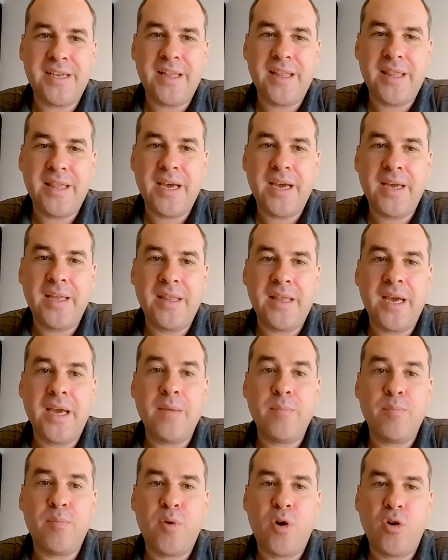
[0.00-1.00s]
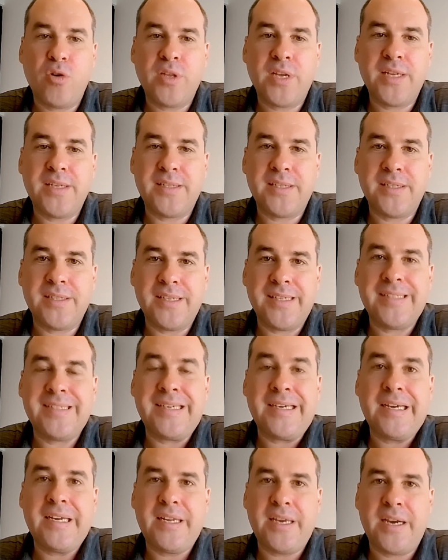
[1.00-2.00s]
their importance is
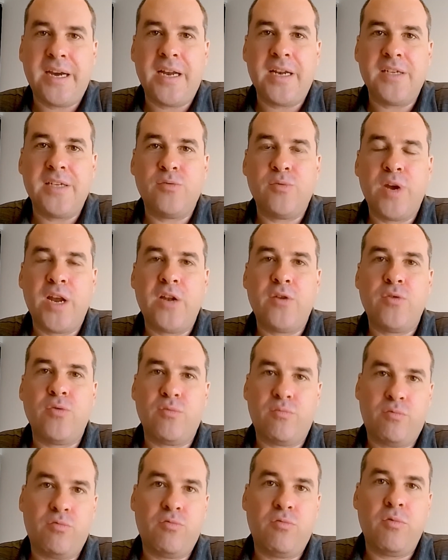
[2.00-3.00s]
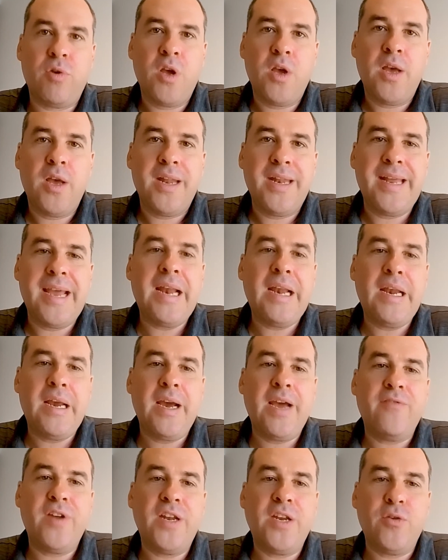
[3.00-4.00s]
critical as well to daily
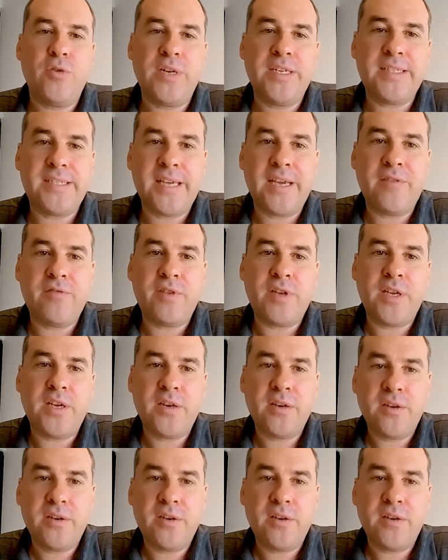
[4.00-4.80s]
revenue and safety.